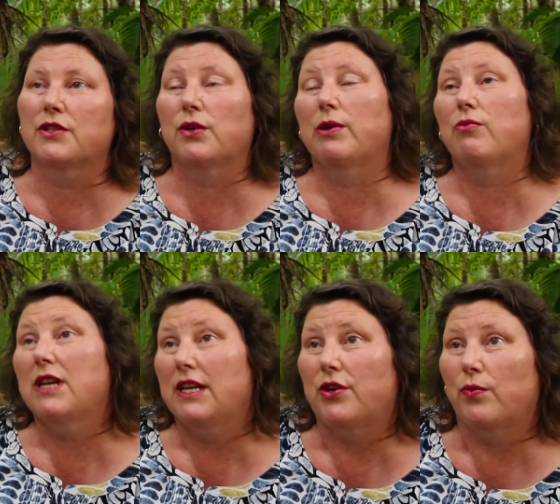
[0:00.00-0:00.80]
So we
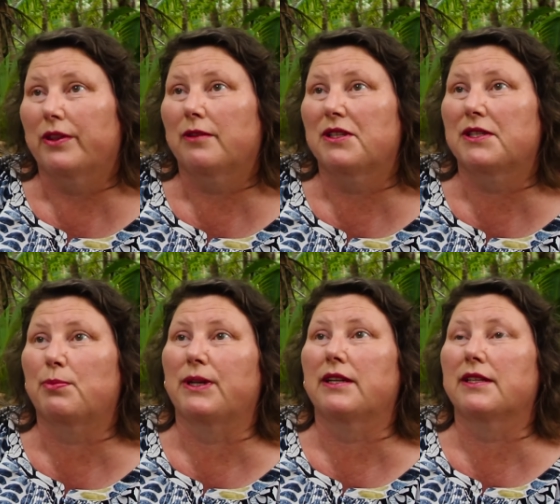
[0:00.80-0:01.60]
really don't want them to
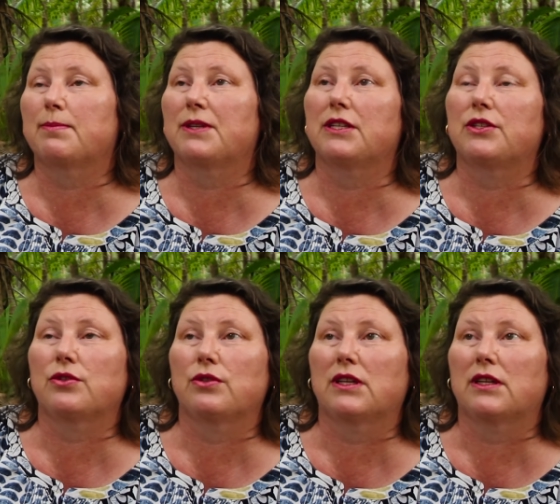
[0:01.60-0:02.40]
spread, especially
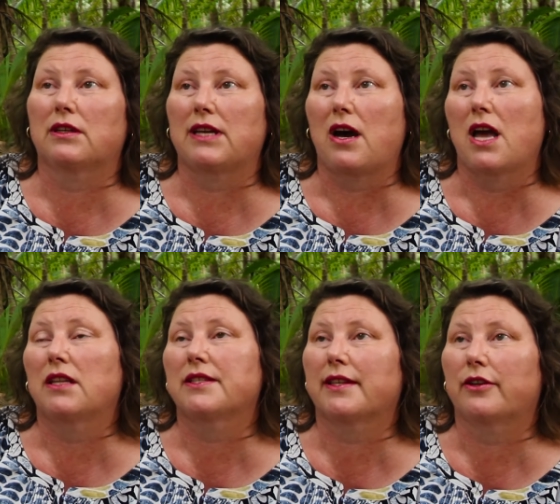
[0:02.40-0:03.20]
to the
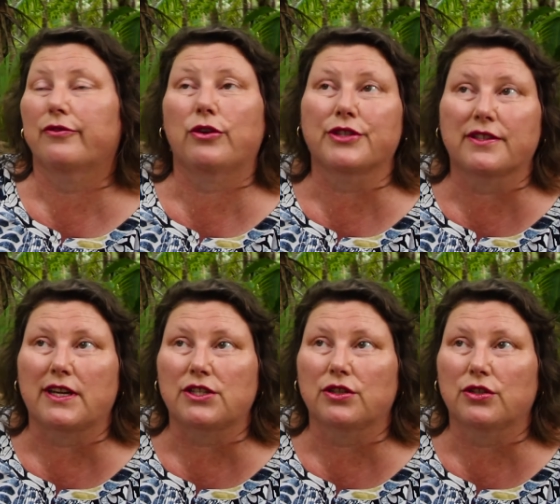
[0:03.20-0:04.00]
islands that are of
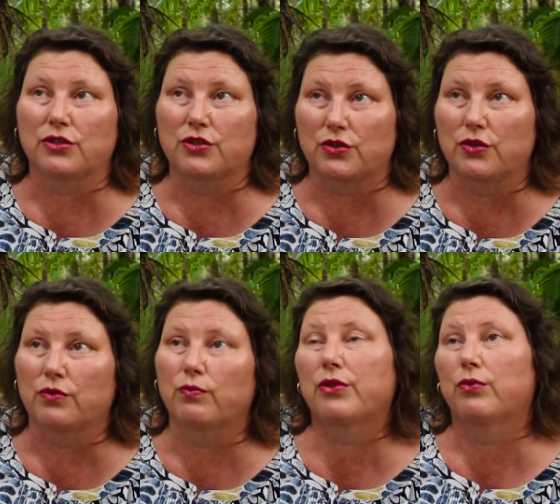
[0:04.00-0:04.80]
conservation
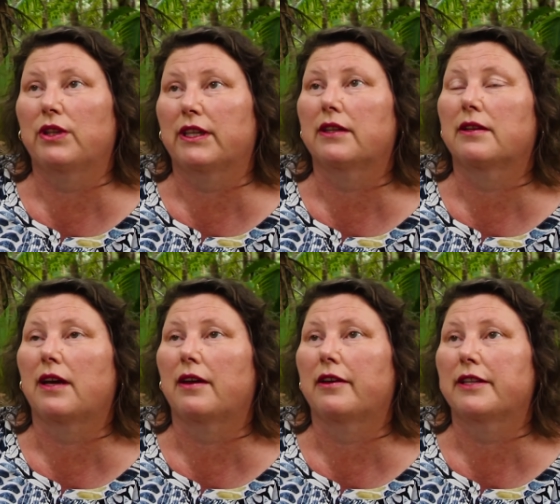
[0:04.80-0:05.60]
concern with all the
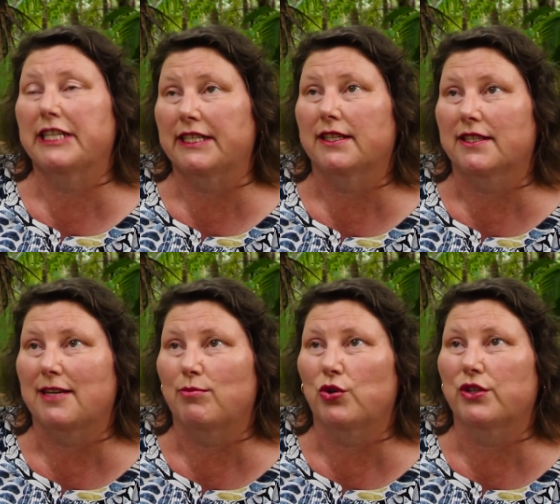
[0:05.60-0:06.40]
nesting
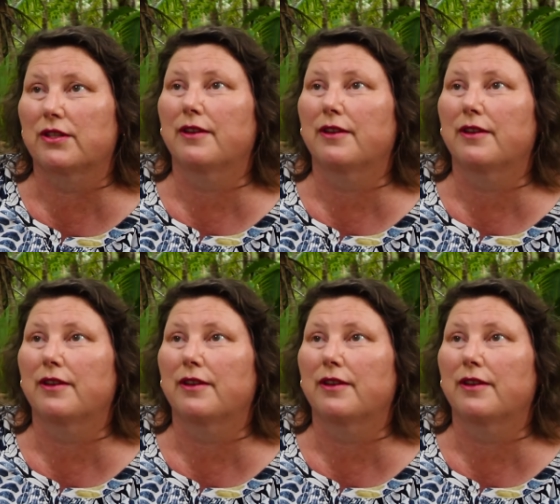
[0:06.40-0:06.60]
seabirds.